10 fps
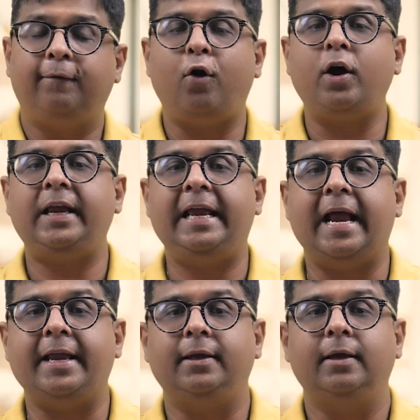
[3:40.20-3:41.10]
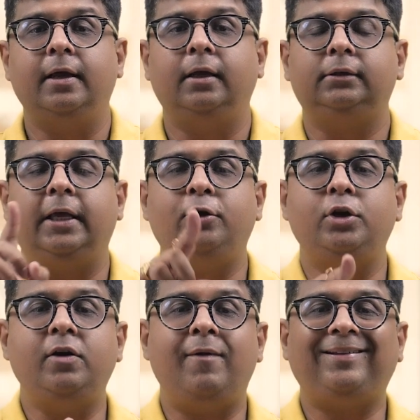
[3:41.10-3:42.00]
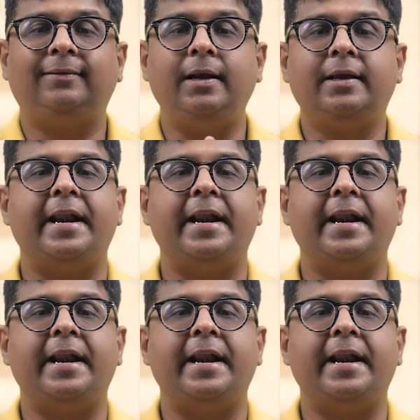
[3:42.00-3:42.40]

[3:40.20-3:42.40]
for AI, the universal